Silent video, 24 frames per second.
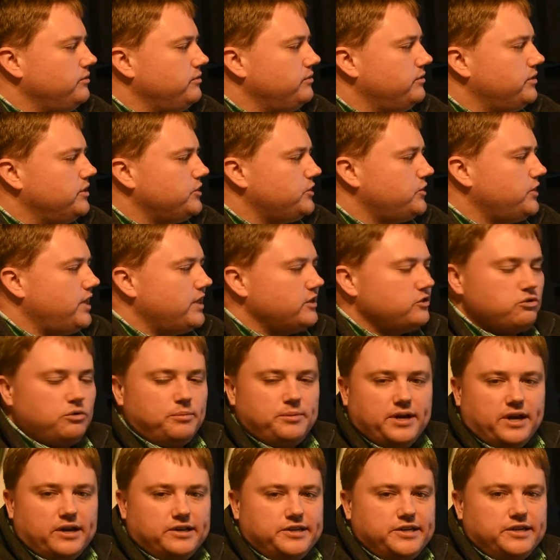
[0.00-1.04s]
This task would
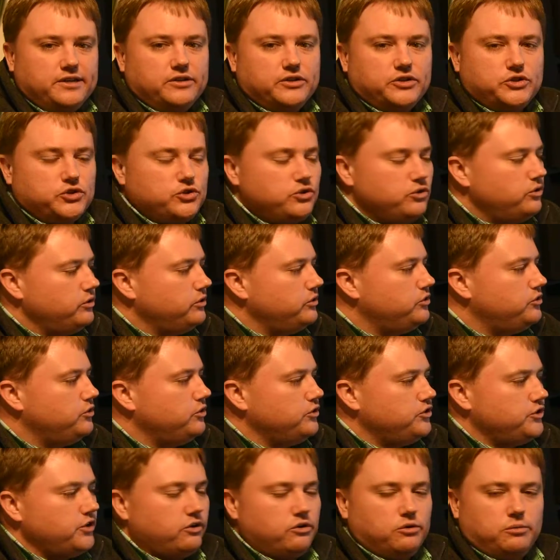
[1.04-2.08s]
be ideally suited to a
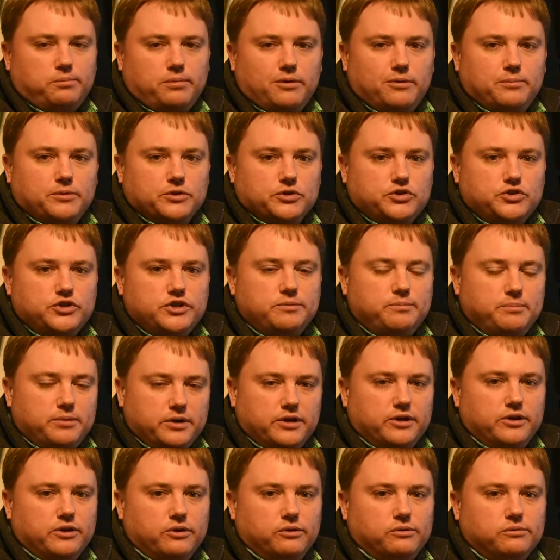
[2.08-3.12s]
general purpose
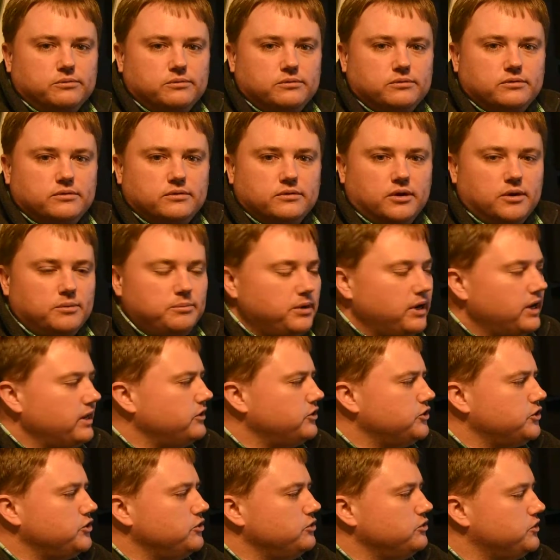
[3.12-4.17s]
GPU, but I
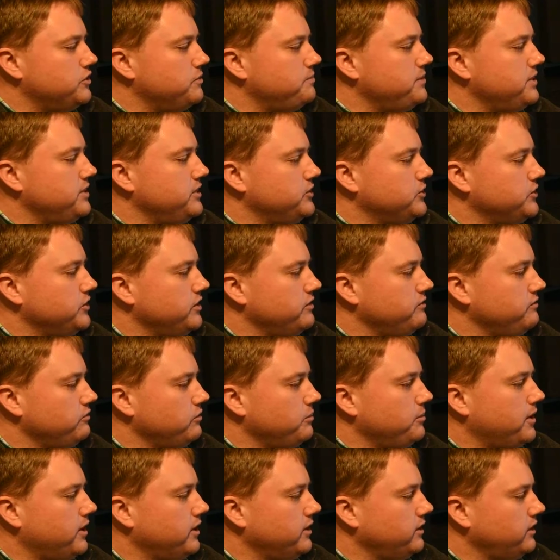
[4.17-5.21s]
just used a PC for
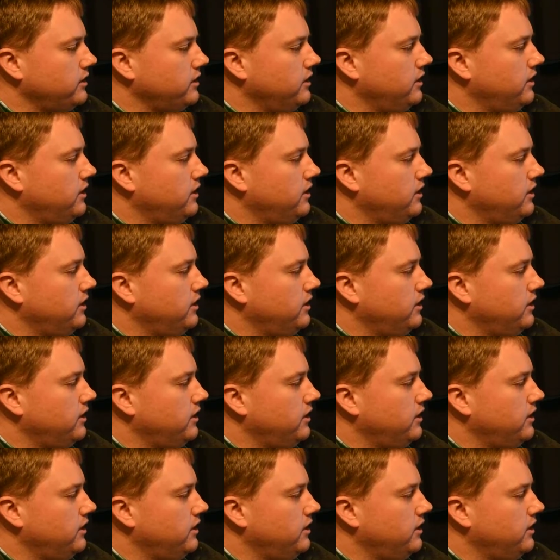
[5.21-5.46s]
mine.